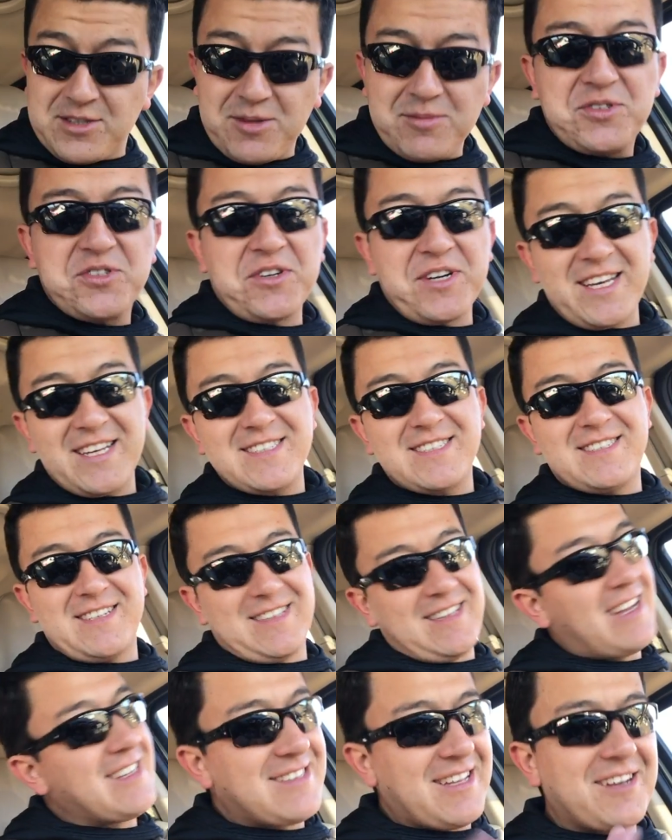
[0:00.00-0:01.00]
some drinks.
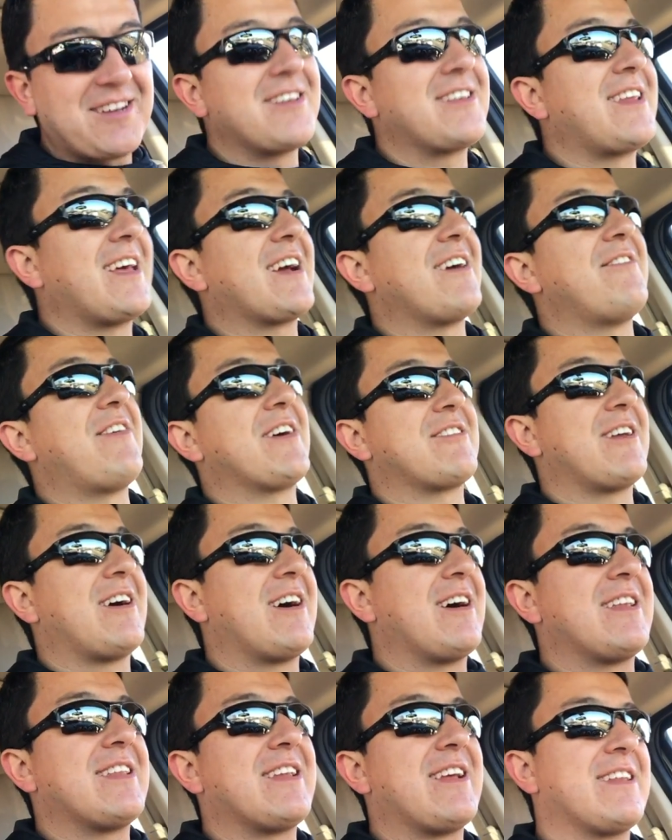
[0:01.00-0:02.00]
That's the good thing about
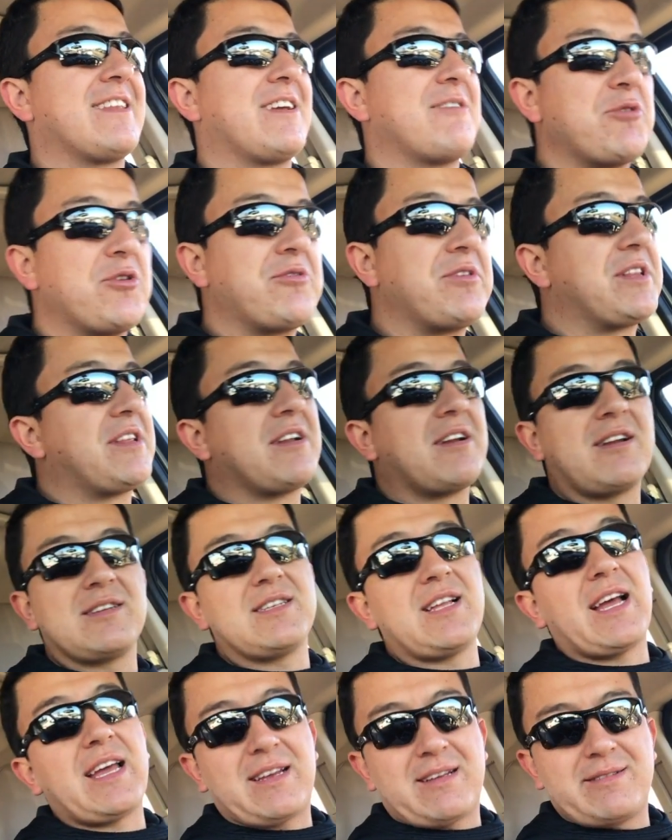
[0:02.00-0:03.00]
that that, the movie theater. It's
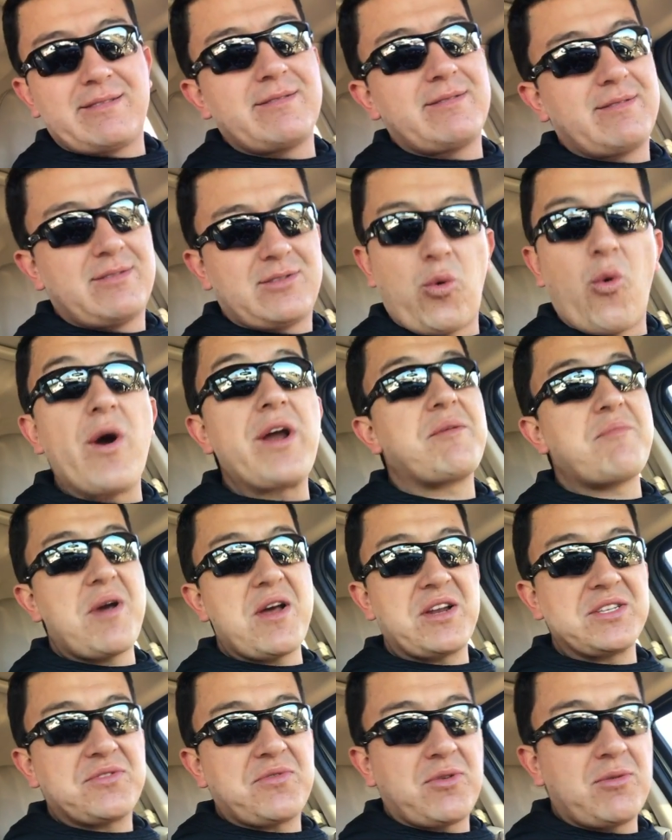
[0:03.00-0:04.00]
like 20
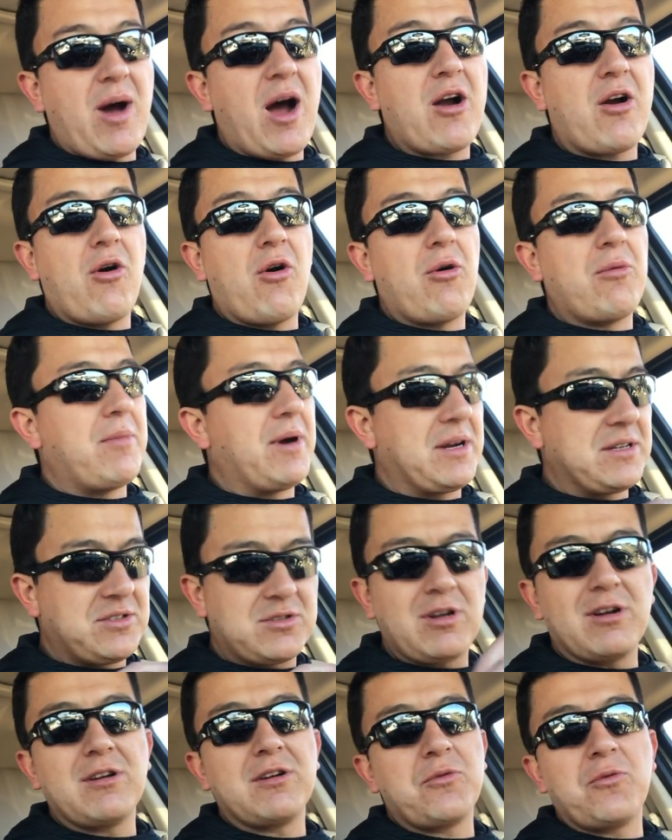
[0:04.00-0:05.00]
minutes from our home, but it's
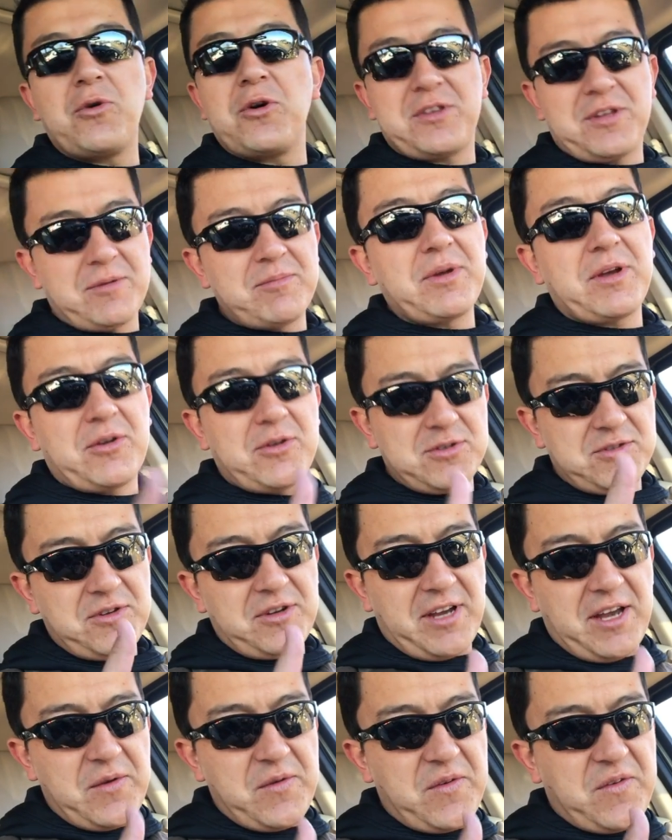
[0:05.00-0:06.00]
totally worth it because you
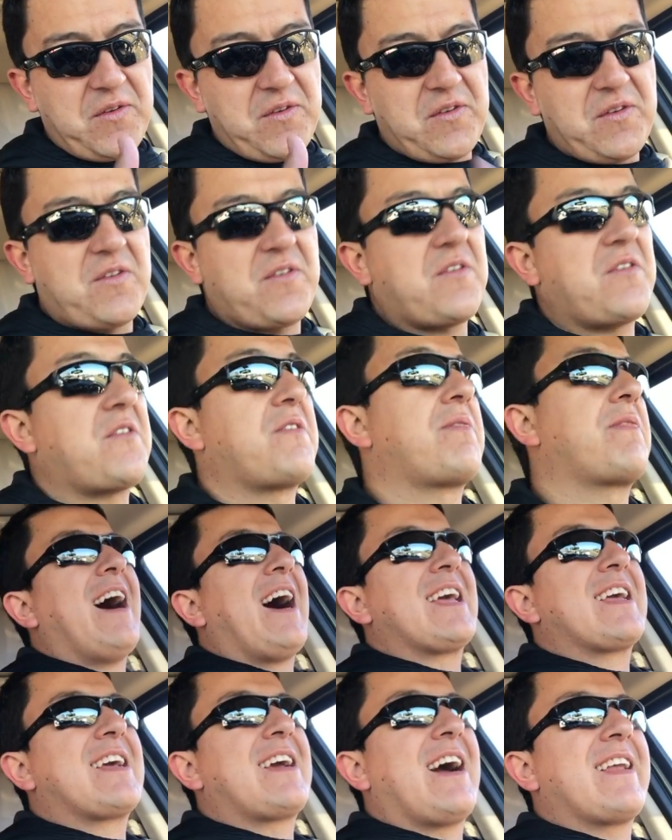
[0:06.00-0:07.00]
can.
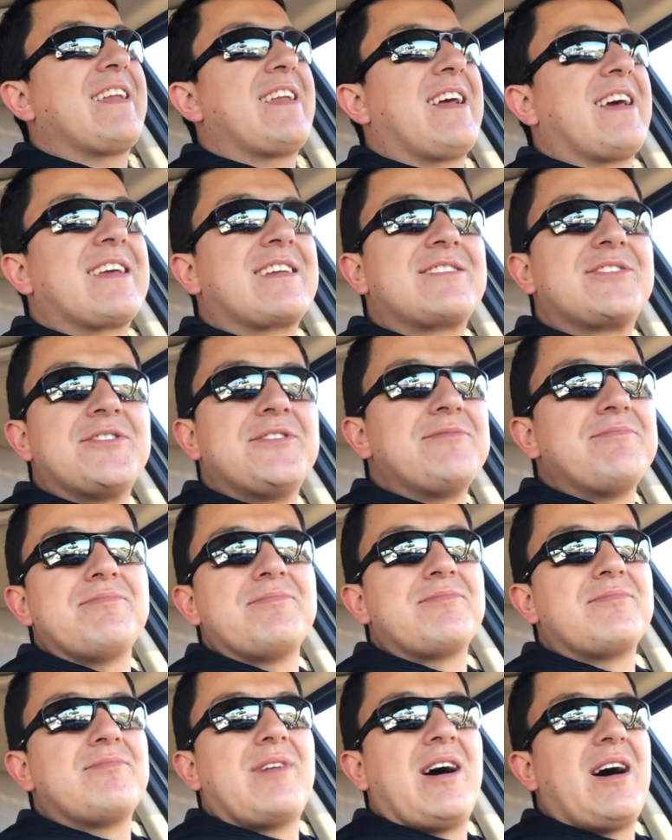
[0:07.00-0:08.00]
I got like some
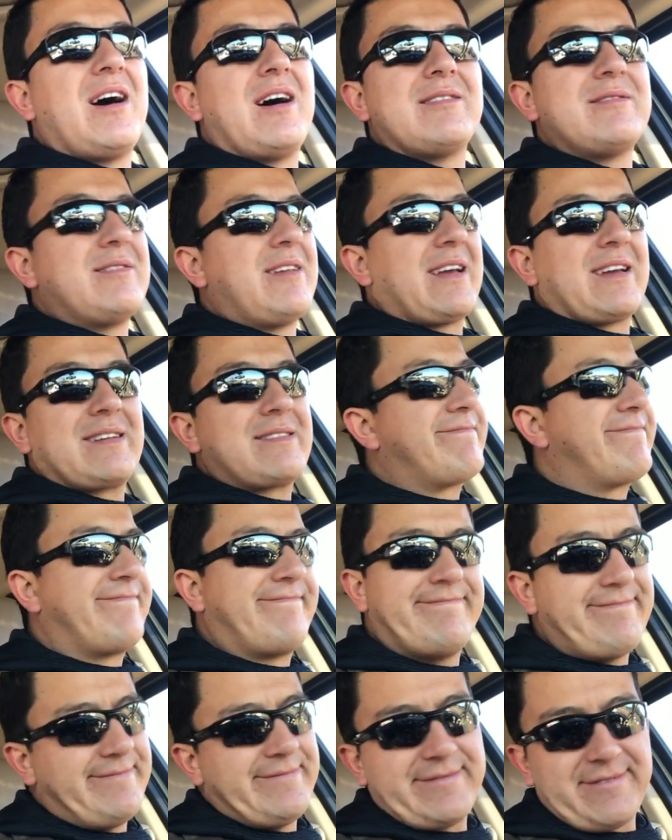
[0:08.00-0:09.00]
uh, like
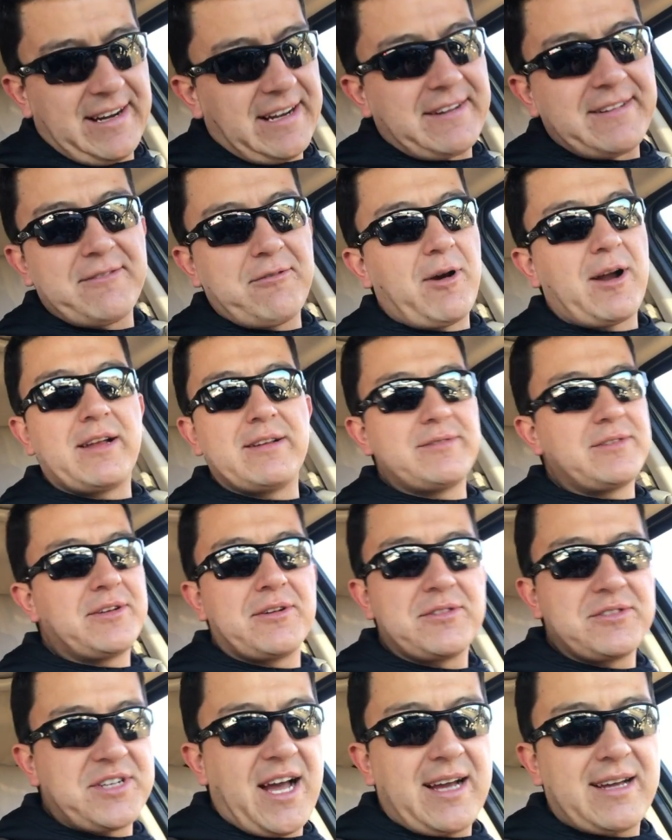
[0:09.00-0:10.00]
regular, well, you
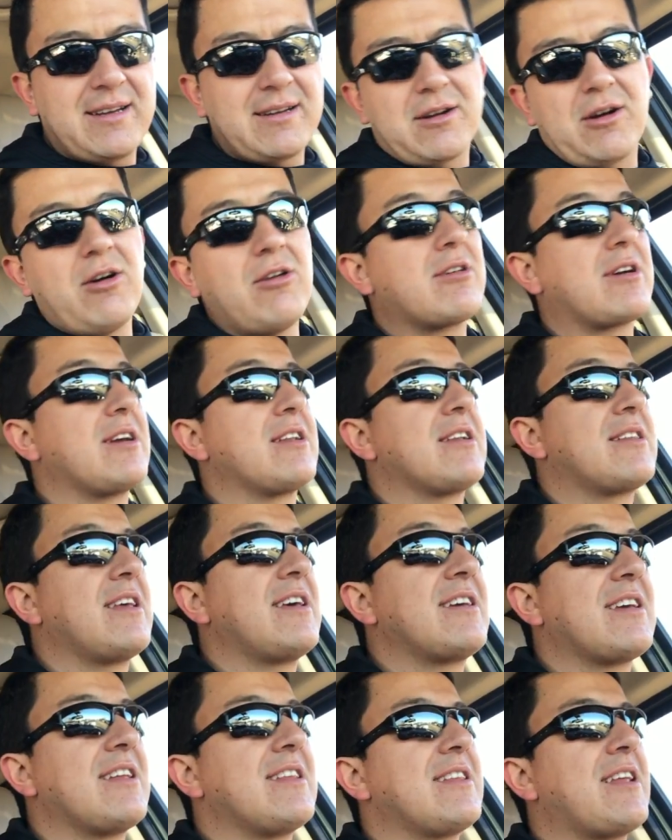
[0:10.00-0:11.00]
know, Jack and Coke kind of
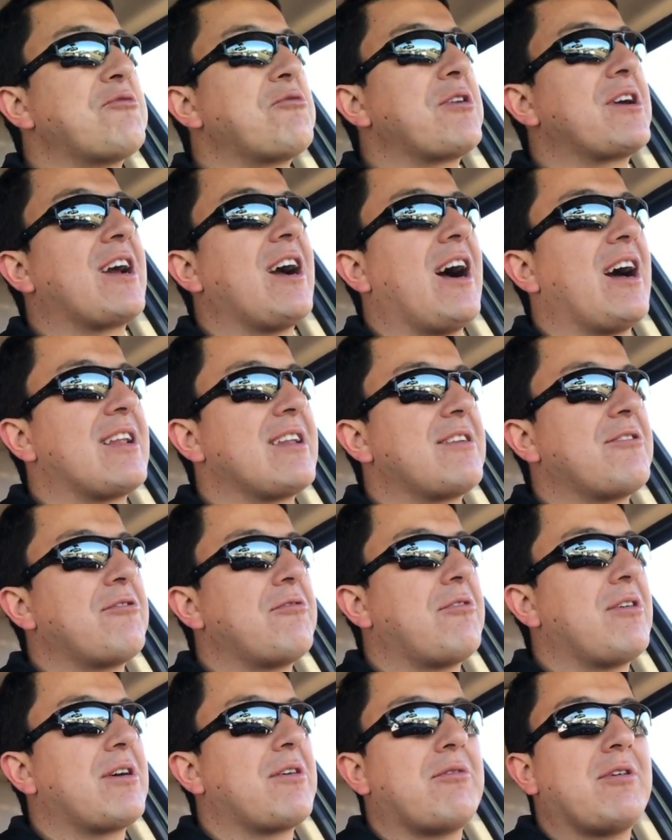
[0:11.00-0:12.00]
thing, and then we got
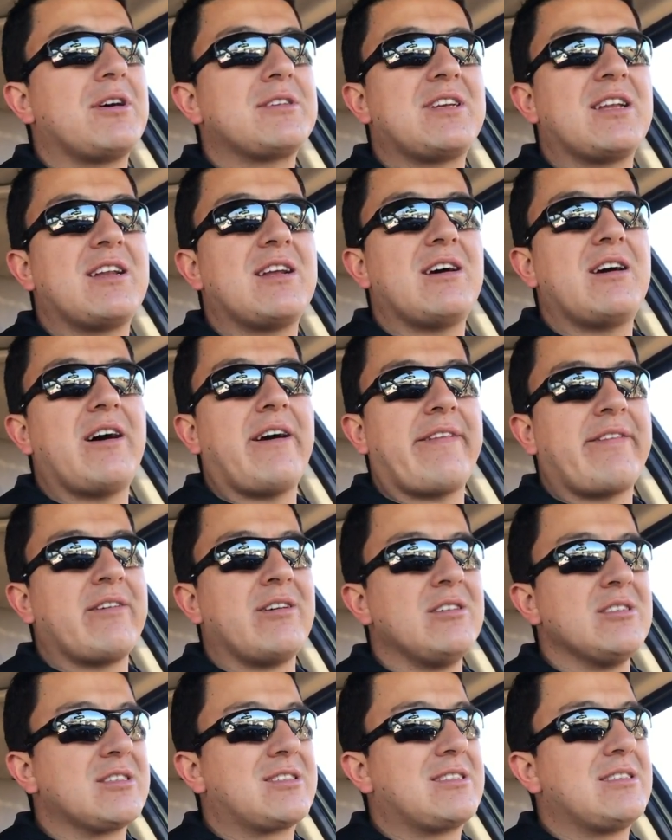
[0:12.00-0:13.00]
what was it,
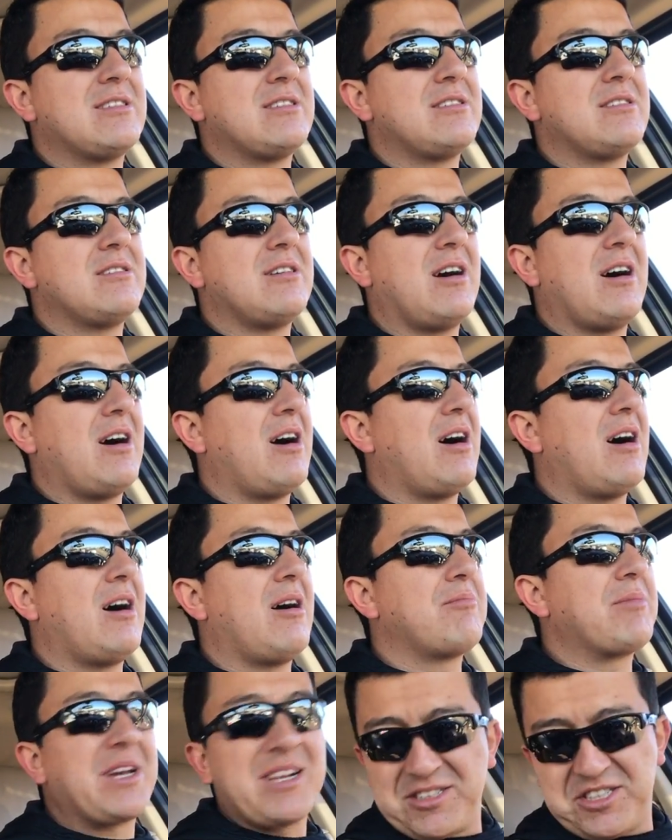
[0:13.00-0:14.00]
adult uh,
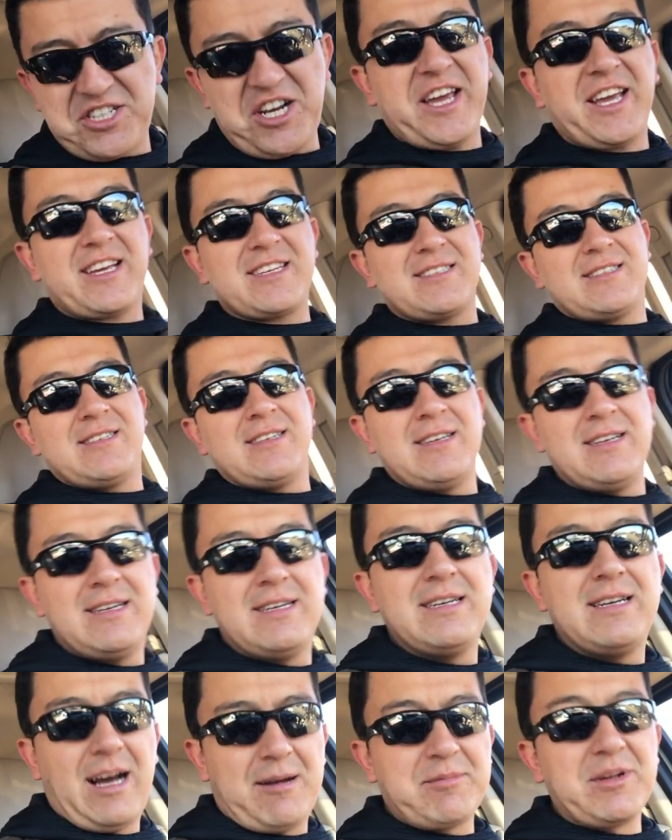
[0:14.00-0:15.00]
milkshakes
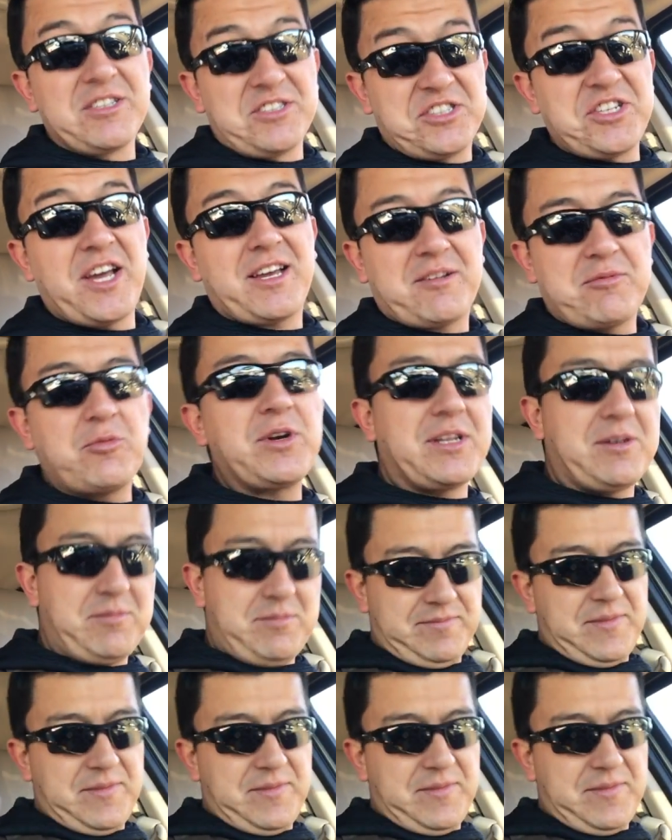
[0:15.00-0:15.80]
a milkshake with